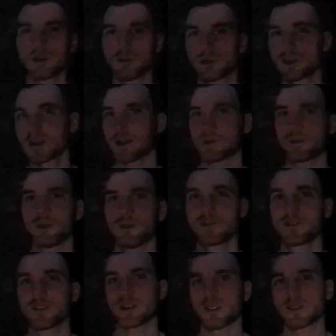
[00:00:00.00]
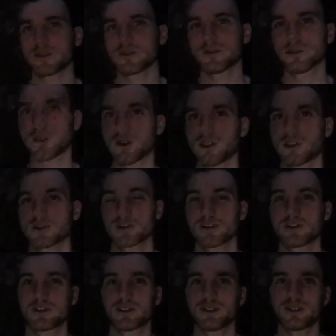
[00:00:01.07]
We're now moving further
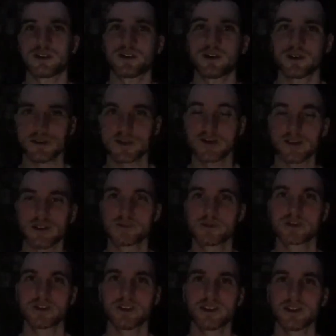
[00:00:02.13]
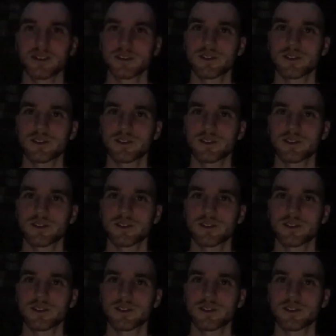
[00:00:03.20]
into October now,